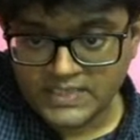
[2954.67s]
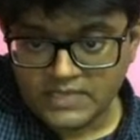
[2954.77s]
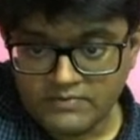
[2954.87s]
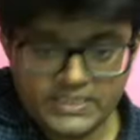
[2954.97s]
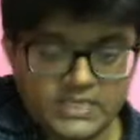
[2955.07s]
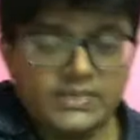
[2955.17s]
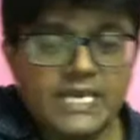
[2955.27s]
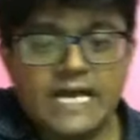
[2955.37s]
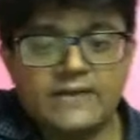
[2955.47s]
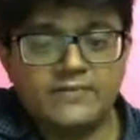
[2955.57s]
Whether we
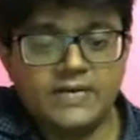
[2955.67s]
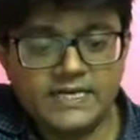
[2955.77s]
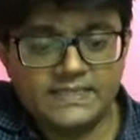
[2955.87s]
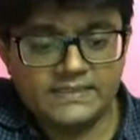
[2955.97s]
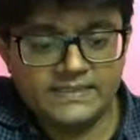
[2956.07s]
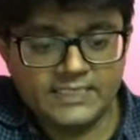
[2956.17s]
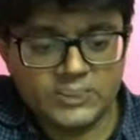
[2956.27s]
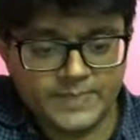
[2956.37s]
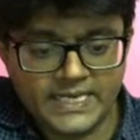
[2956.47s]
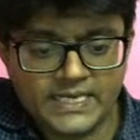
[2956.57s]
have the
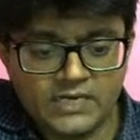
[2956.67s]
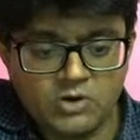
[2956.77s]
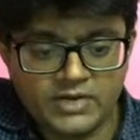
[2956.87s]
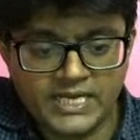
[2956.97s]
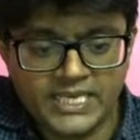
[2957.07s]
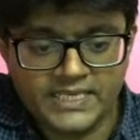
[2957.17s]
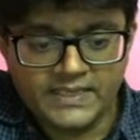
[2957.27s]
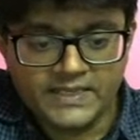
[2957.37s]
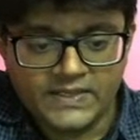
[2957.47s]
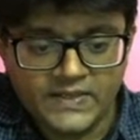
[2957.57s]
spherical boundary
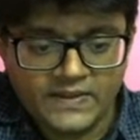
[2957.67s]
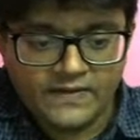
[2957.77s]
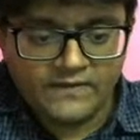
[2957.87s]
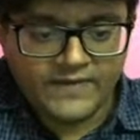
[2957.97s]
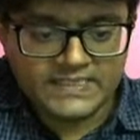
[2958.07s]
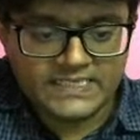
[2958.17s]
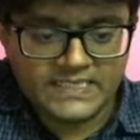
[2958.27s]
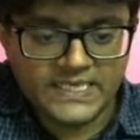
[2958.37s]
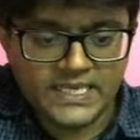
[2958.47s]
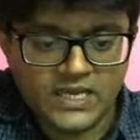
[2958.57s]
facing
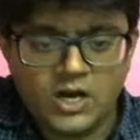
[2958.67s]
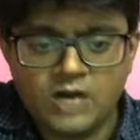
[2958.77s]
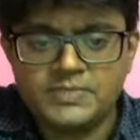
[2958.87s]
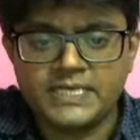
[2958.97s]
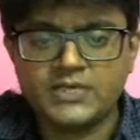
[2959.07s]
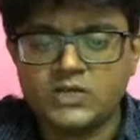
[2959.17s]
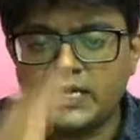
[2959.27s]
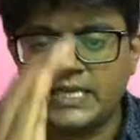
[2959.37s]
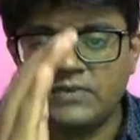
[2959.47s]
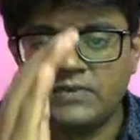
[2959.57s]
the object
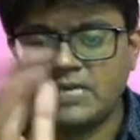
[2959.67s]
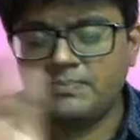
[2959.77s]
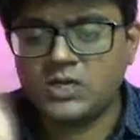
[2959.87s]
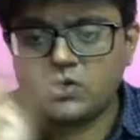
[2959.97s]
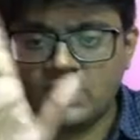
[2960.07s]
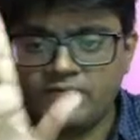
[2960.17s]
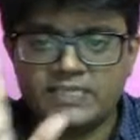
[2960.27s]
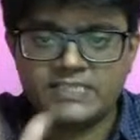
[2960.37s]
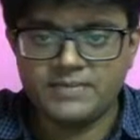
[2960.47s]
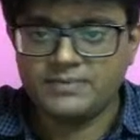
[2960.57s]
concave shaped or convex
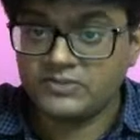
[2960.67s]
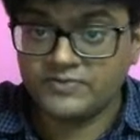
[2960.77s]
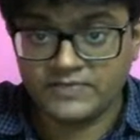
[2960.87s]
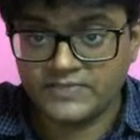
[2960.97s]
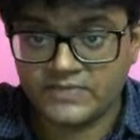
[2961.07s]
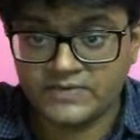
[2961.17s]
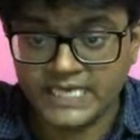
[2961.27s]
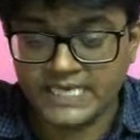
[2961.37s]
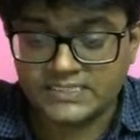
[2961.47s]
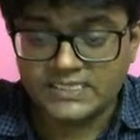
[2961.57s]
shaped, whichever
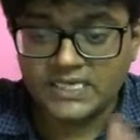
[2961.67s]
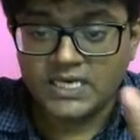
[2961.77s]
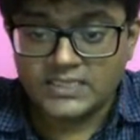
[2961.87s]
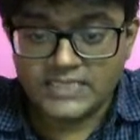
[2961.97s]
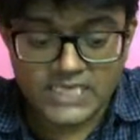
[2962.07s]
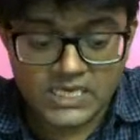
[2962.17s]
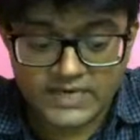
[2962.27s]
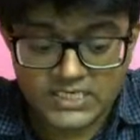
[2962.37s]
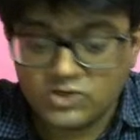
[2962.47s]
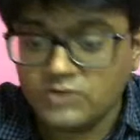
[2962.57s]
case, the
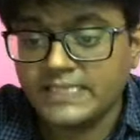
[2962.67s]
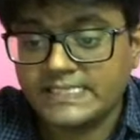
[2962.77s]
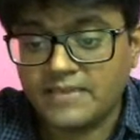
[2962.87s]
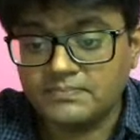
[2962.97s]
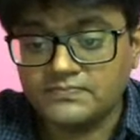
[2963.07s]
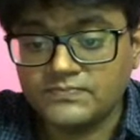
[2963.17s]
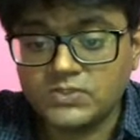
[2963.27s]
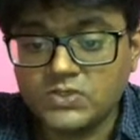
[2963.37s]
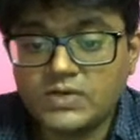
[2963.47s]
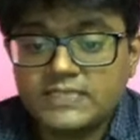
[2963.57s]
equation will be same.
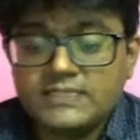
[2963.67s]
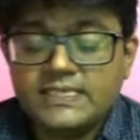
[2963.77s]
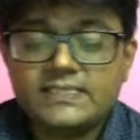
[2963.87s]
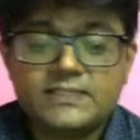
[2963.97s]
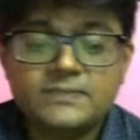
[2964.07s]
So what is this?